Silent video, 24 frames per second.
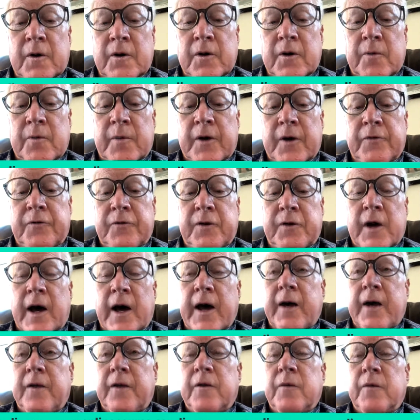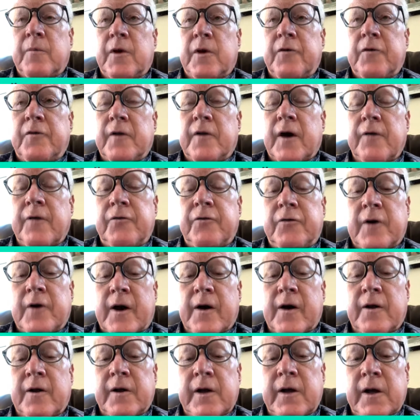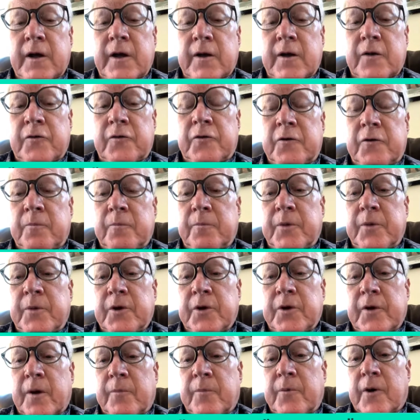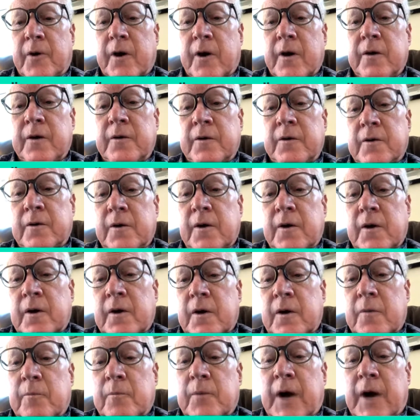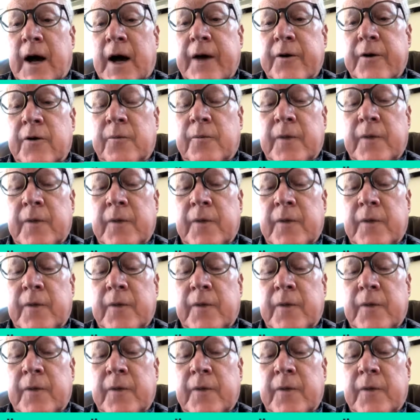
the best diet, and the best lifestyle is to build up our biome